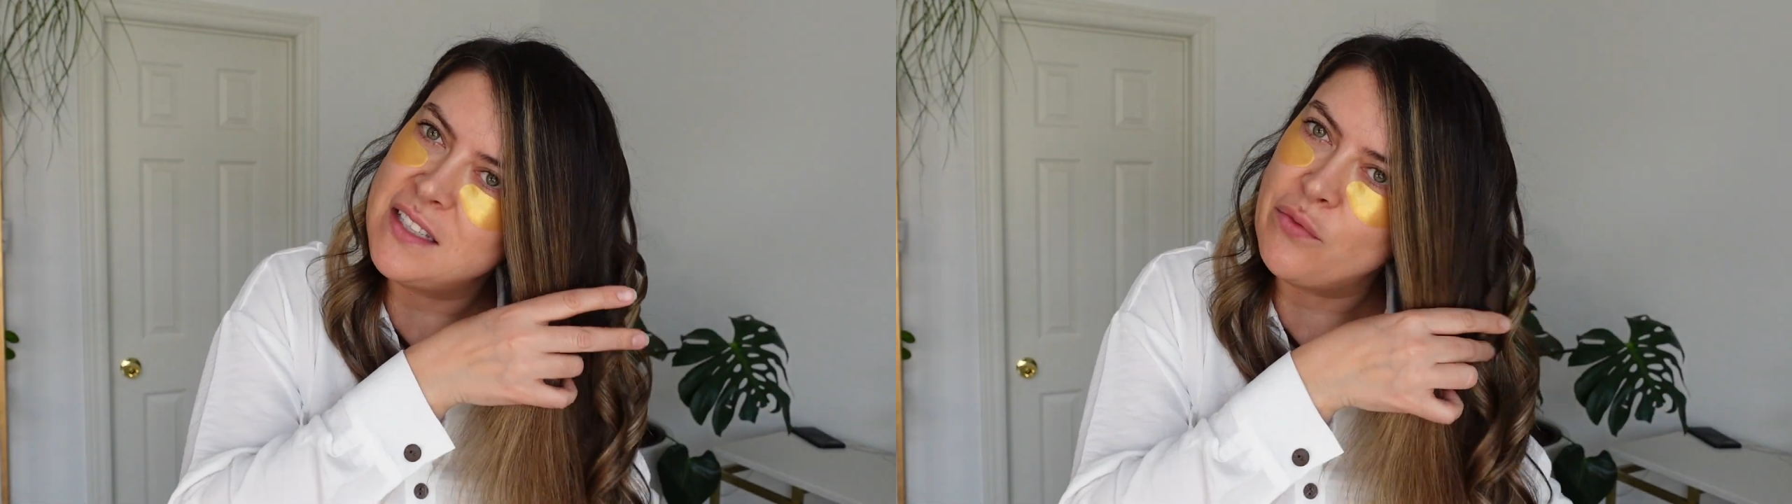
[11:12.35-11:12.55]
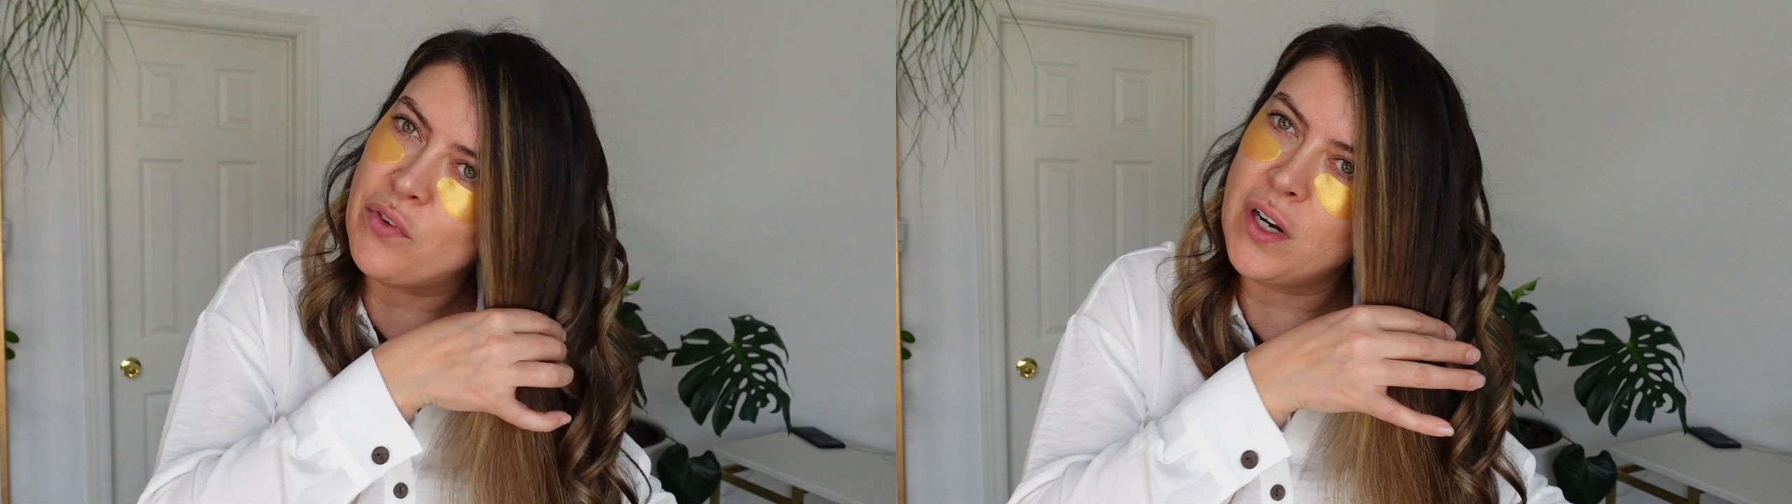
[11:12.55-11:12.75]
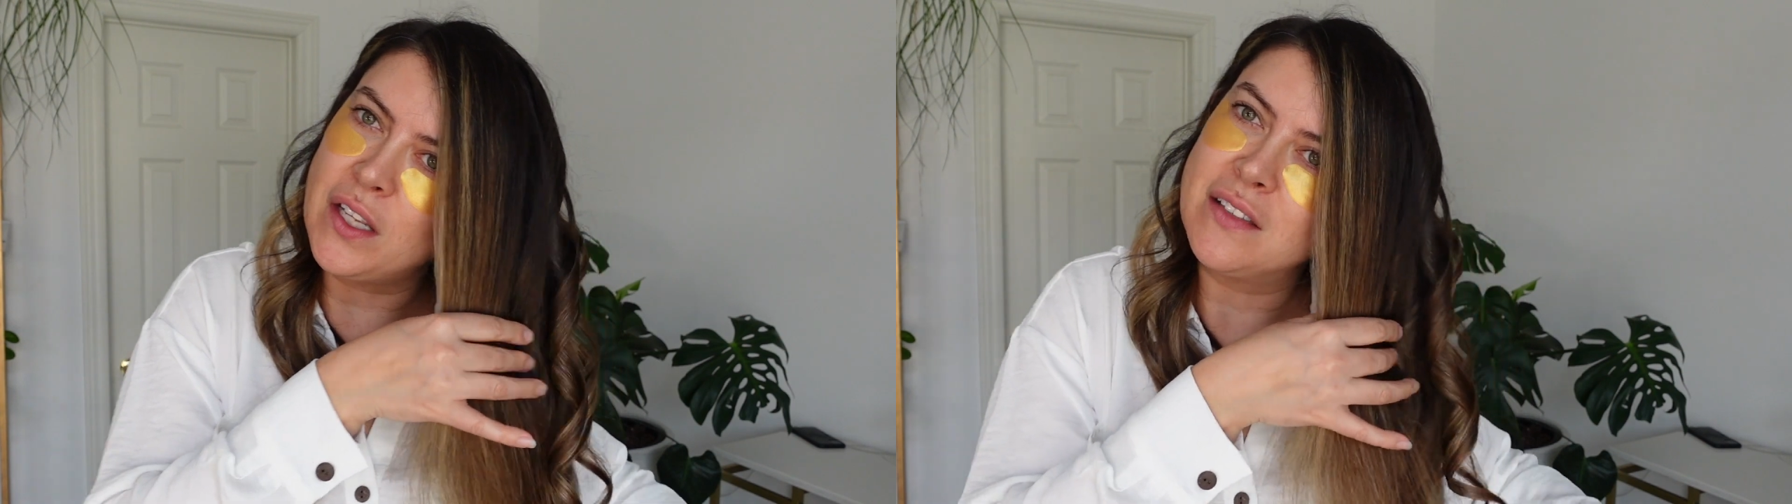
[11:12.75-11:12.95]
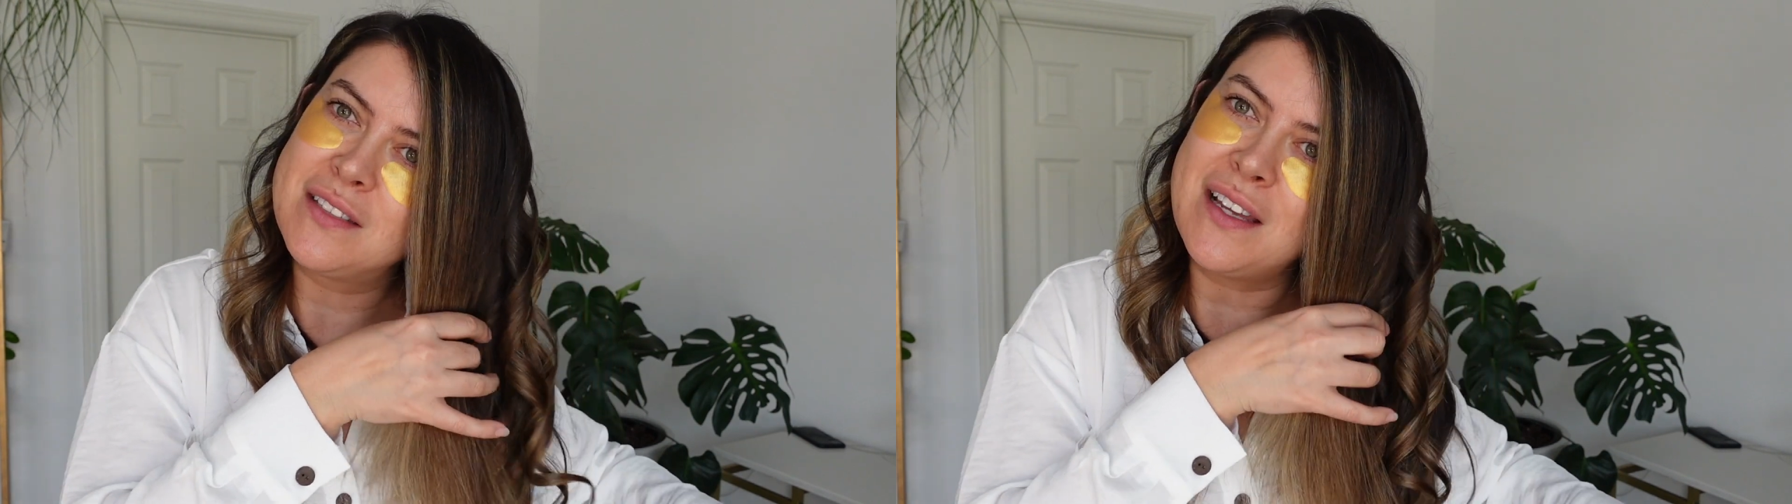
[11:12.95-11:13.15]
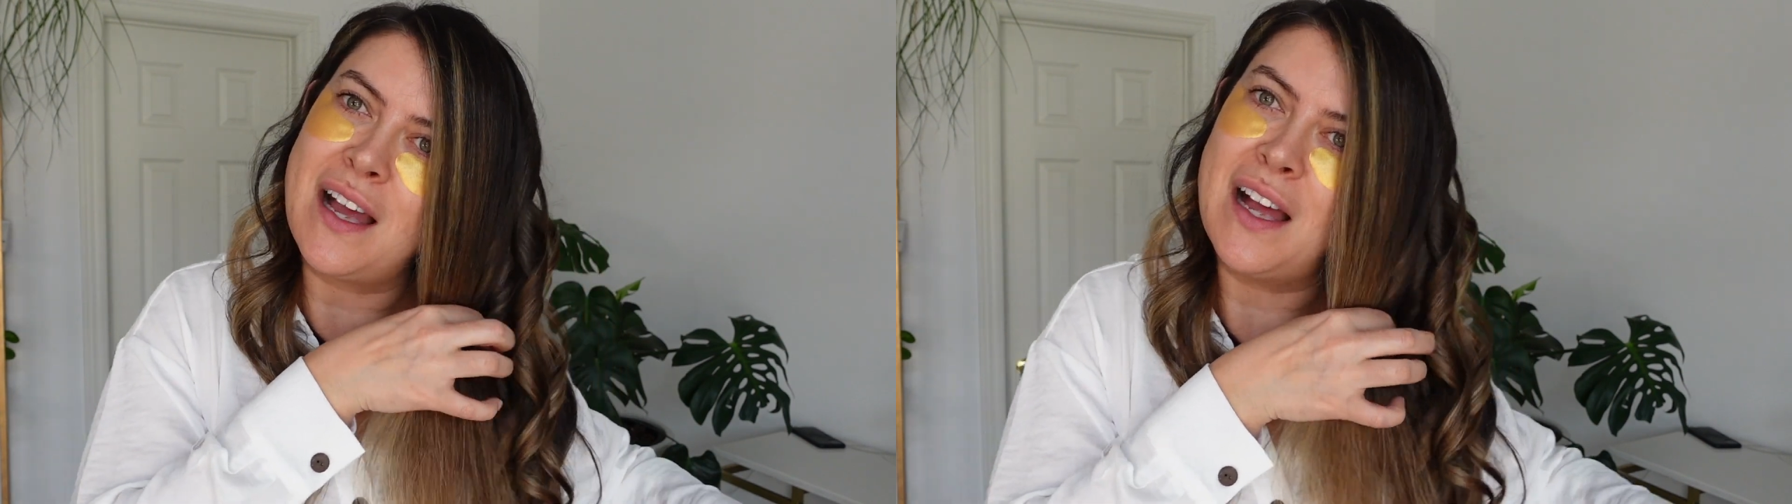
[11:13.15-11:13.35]

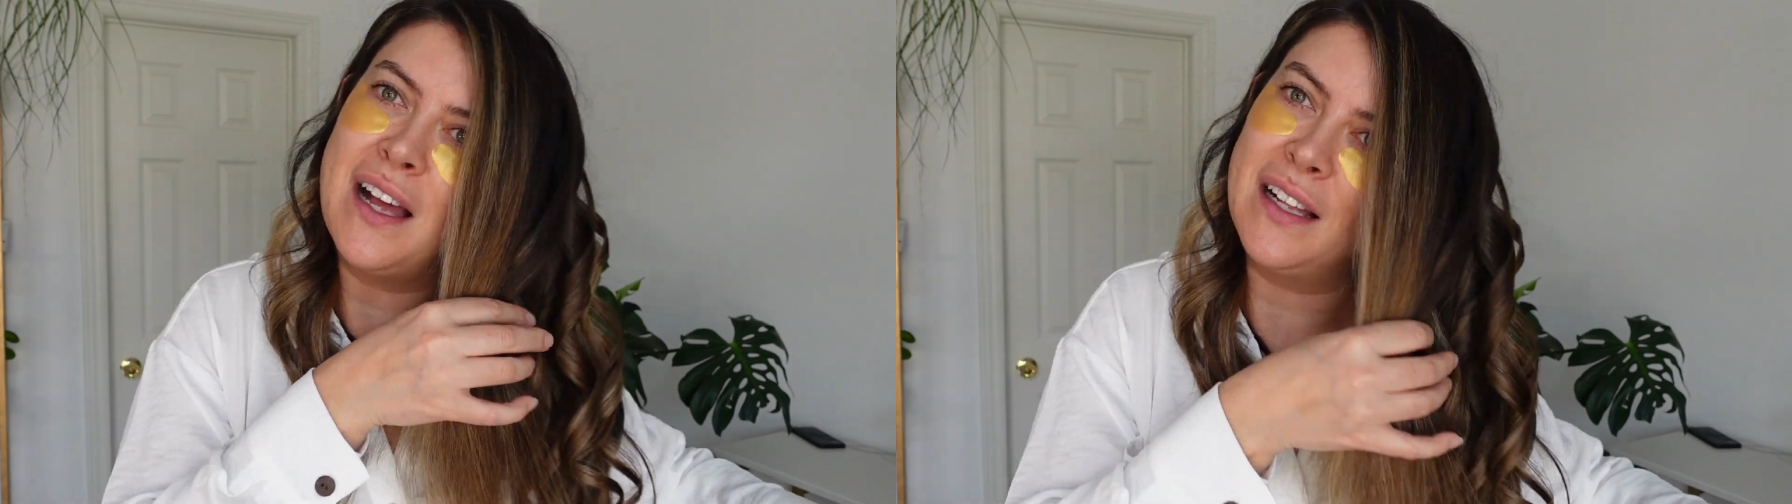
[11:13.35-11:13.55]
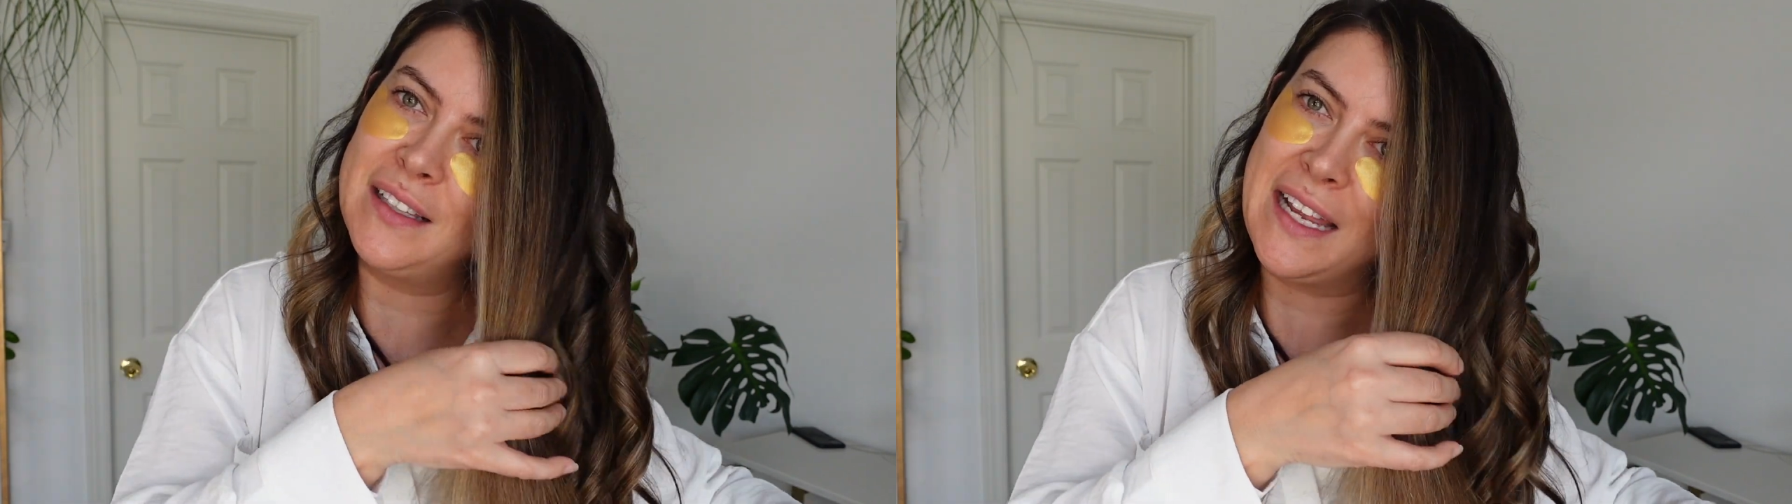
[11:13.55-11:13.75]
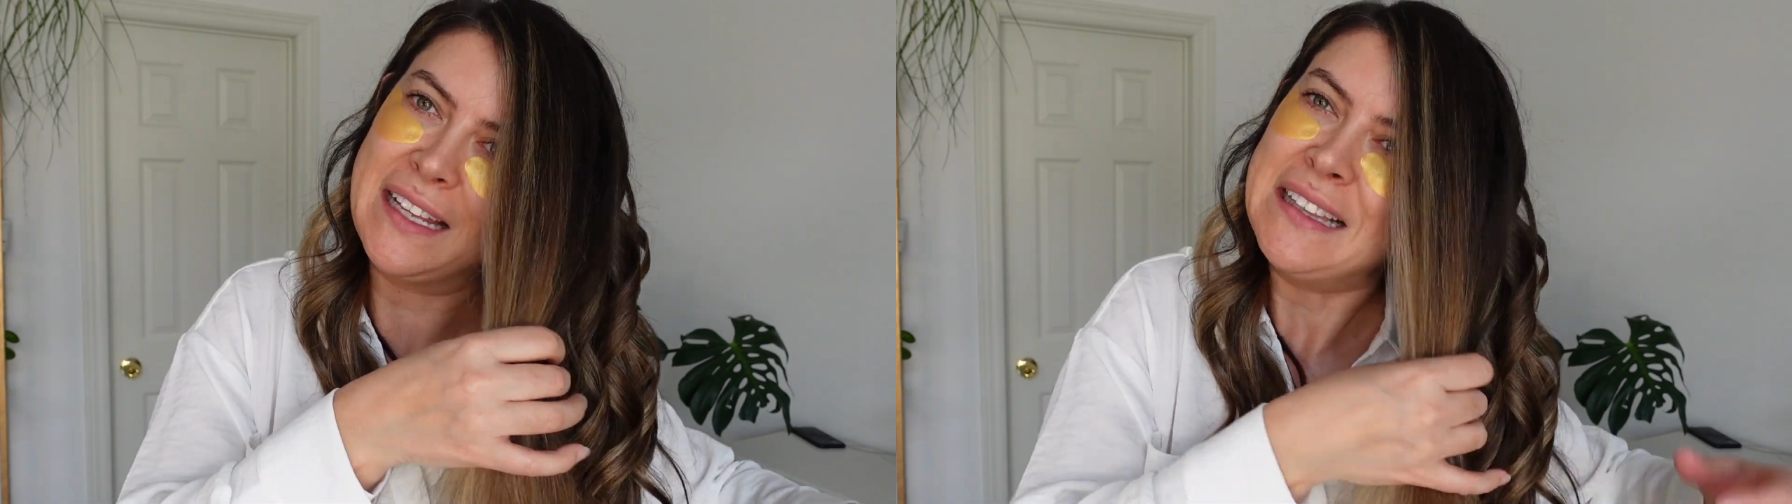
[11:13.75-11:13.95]
different like